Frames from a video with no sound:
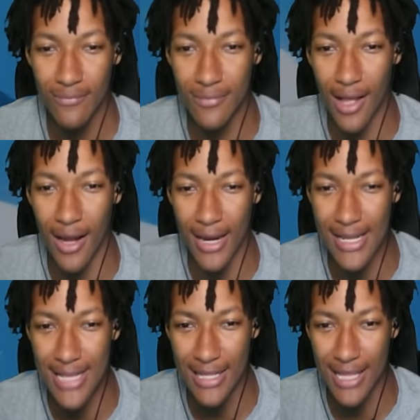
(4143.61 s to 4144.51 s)
Nah, they
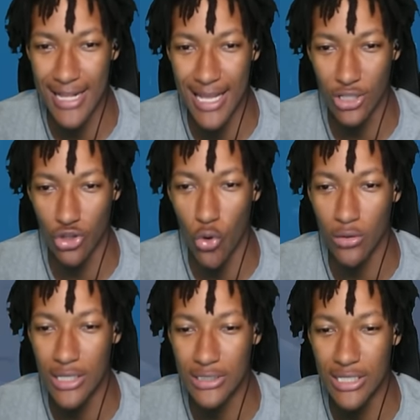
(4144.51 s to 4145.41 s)
just had, they just had to throw
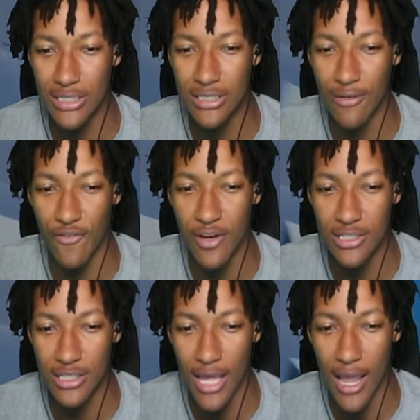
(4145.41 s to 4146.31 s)
things in just to finish
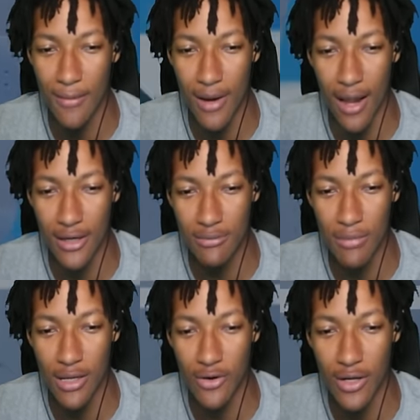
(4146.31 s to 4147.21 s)
the game. Nah, this
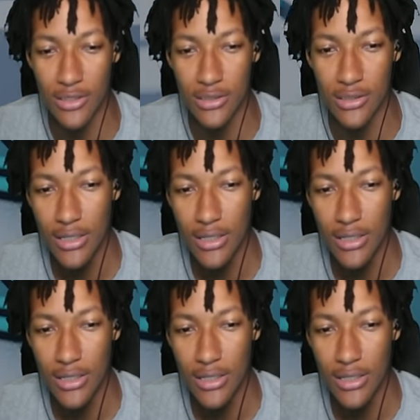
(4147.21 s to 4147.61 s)
bit crazy.